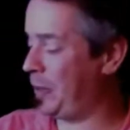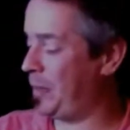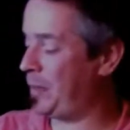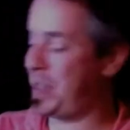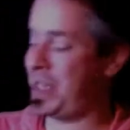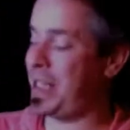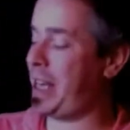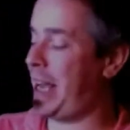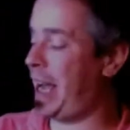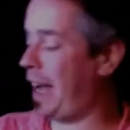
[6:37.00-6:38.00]
So
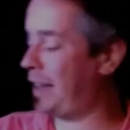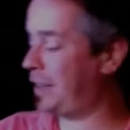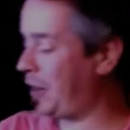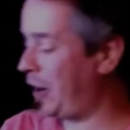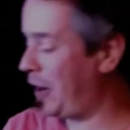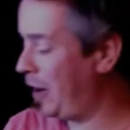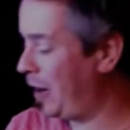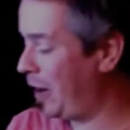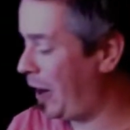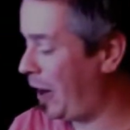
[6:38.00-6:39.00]
CJ asked,
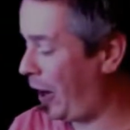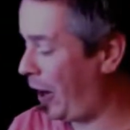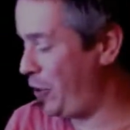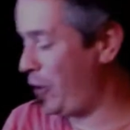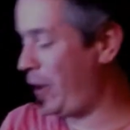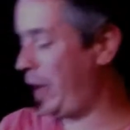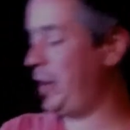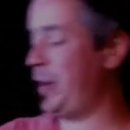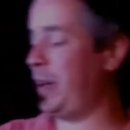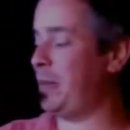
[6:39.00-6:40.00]
are you enjoying
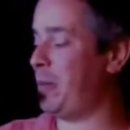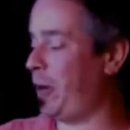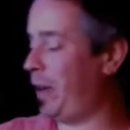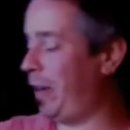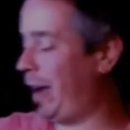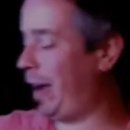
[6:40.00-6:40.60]
doing the morning live